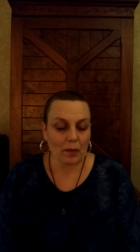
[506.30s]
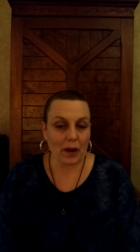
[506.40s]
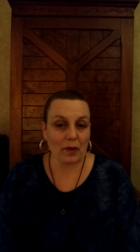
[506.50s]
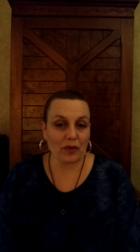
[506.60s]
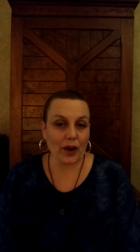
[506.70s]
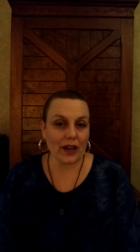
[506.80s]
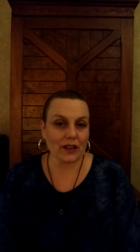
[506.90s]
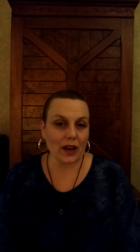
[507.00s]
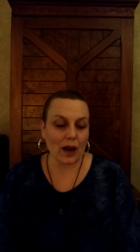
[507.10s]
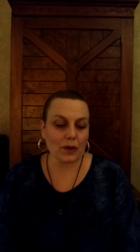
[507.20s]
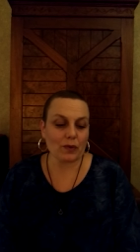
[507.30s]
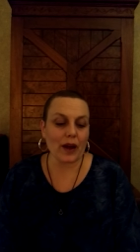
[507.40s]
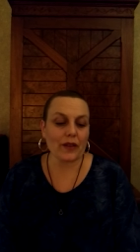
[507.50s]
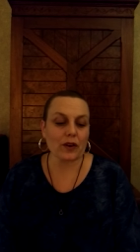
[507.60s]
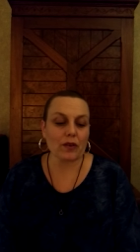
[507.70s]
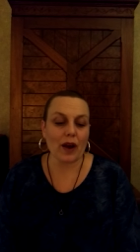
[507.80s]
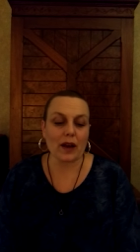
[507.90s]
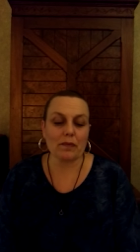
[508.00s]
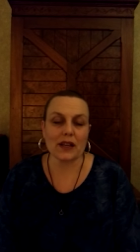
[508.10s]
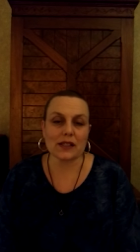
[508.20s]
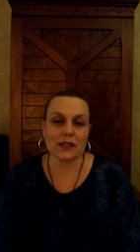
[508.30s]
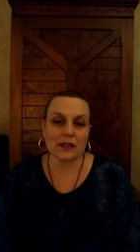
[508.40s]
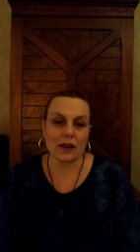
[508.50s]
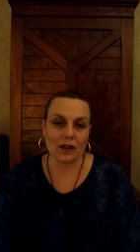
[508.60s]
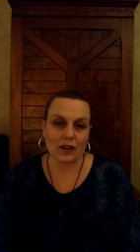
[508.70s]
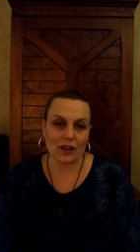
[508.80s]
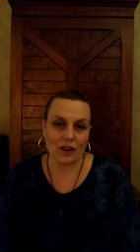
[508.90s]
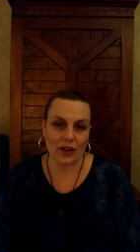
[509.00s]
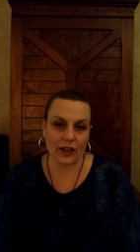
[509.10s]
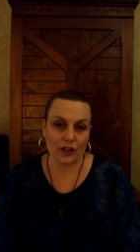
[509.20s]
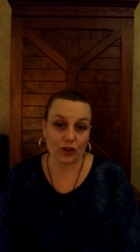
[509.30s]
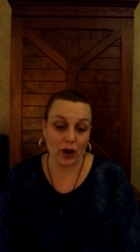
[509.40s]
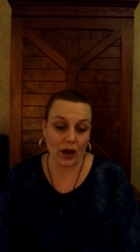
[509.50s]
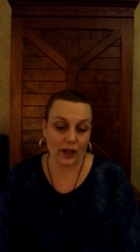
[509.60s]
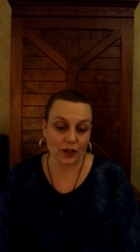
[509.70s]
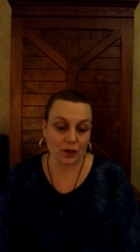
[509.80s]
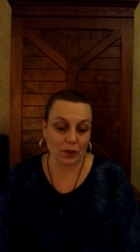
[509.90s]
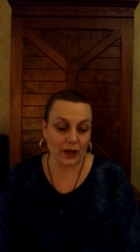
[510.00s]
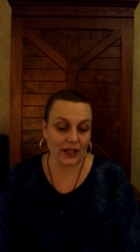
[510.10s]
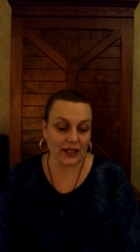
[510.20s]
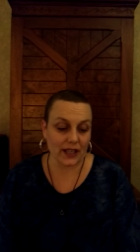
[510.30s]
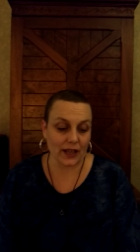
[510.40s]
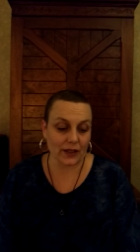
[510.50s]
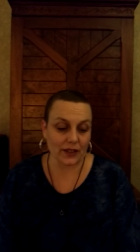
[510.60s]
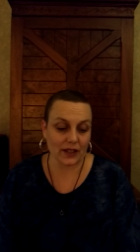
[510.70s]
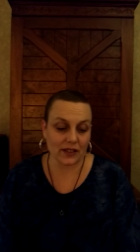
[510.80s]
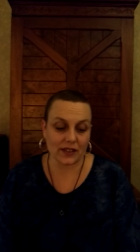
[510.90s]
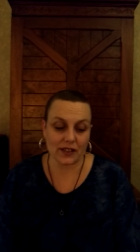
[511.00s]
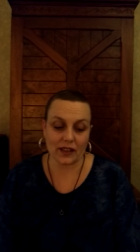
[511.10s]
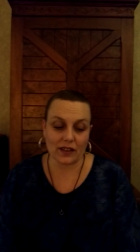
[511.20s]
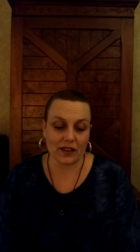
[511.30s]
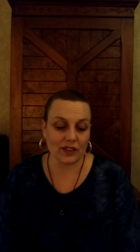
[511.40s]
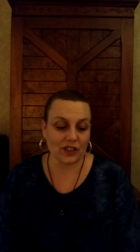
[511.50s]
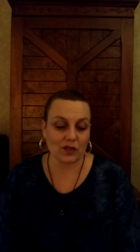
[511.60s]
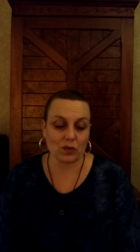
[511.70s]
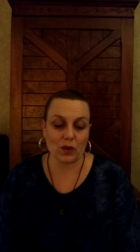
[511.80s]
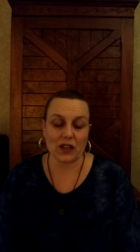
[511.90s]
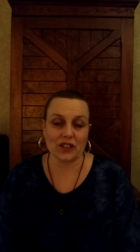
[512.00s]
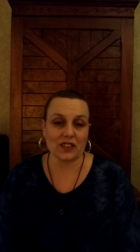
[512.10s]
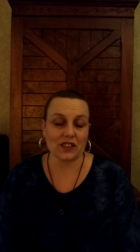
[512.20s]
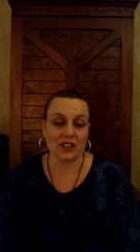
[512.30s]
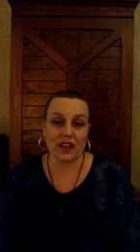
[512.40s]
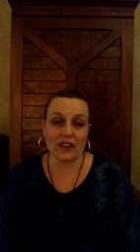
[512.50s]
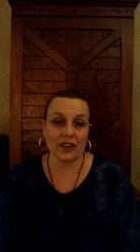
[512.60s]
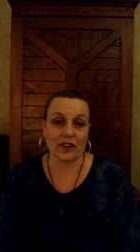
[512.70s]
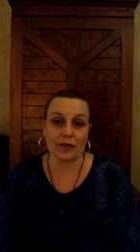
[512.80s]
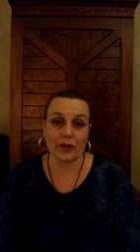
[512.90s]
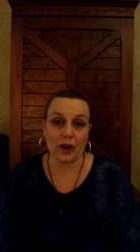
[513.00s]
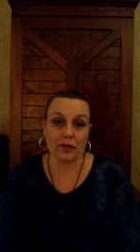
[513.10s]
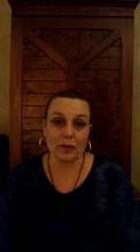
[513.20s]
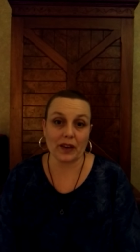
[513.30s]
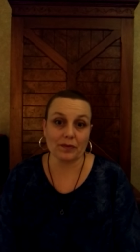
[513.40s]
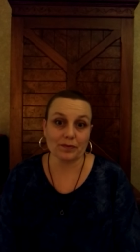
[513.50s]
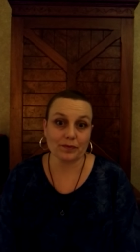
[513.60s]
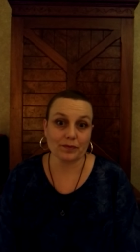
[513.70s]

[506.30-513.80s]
but I'm afraid that I would rather crack my skull on it trying to bring it down than sit and just watch it stand there in front of me.